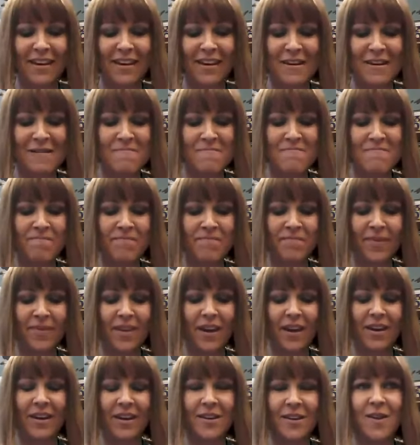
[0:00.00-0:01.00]

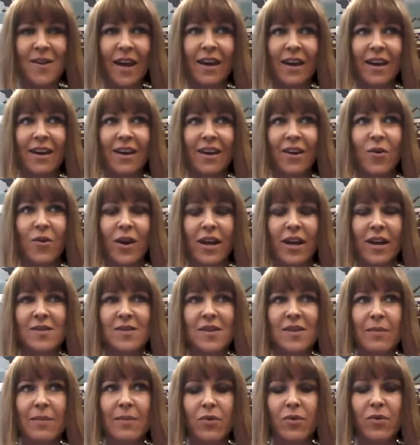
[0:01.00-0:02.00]
And a second quick
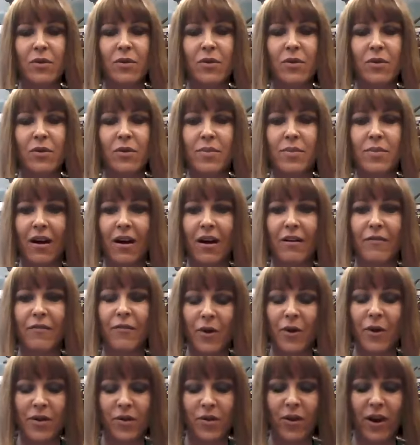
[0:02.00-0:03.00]
example would be
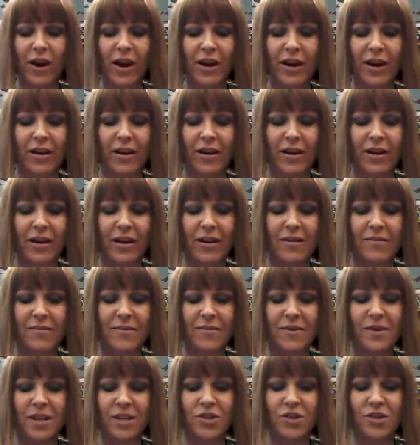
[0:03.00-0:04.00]
our fourth grade
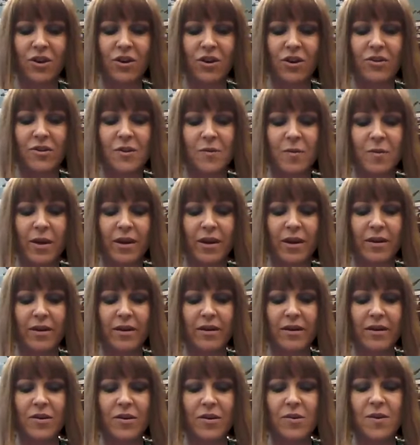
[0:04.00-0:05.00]
teacher who's
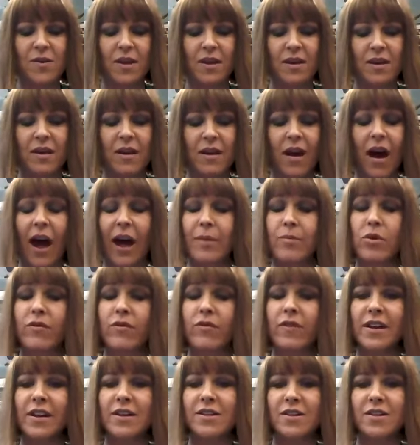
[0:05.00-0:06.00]
been using
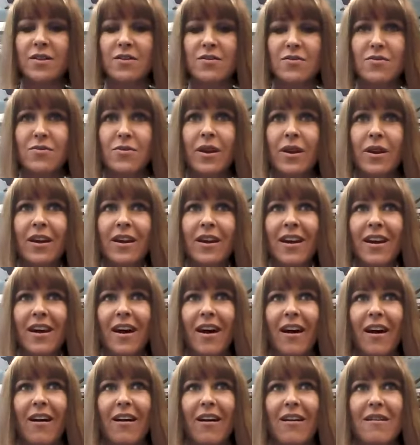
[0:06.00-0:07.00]
iMovie to
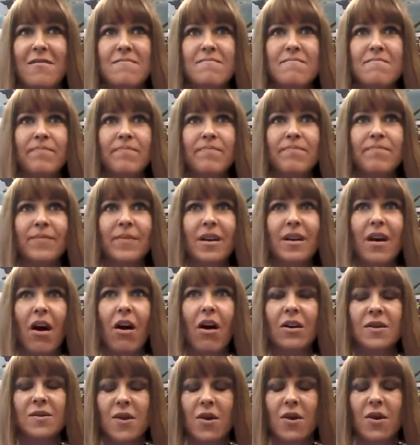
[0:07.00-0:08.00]

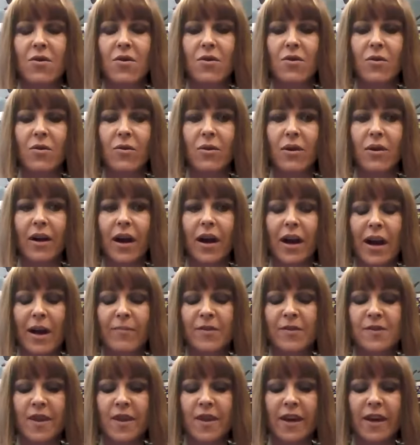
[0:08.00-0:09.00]
also
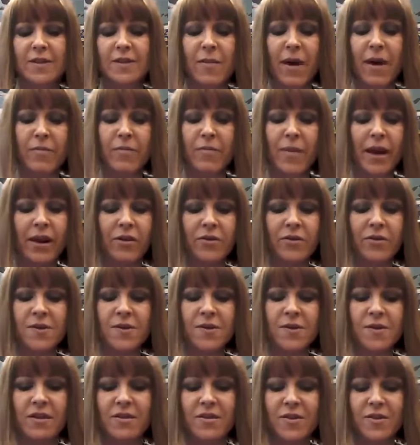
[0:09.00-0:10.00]
kind of emphasize
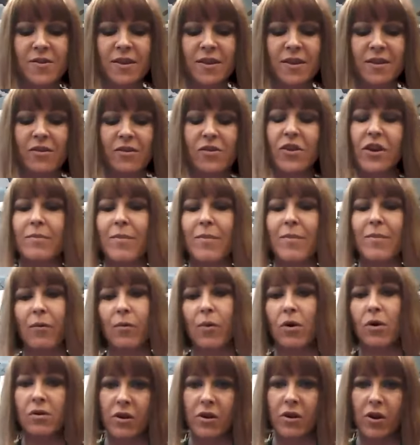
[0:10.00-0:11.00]
mathematical skills, and they're
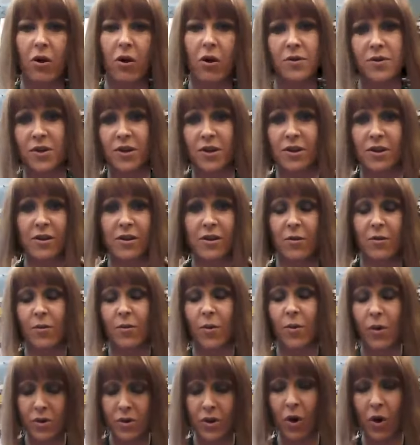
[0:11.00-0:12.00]
learning about roller coasters,
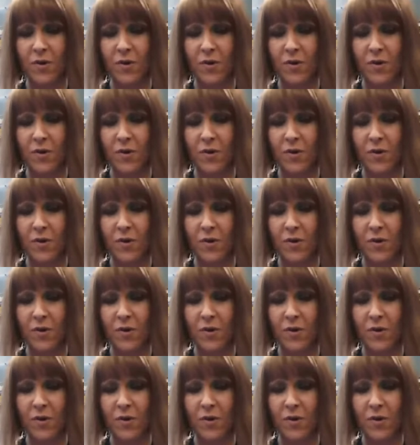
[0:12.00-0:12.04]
